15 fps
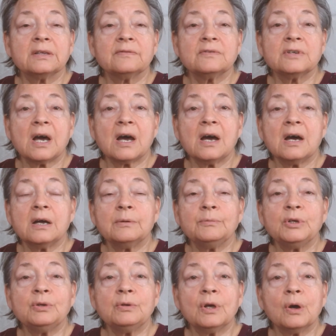of time,
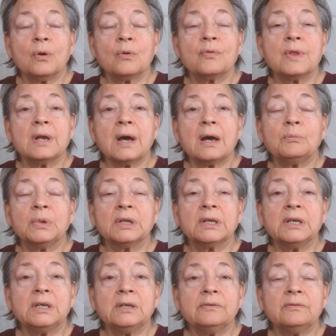you know that I
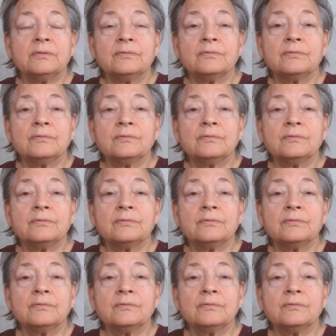believe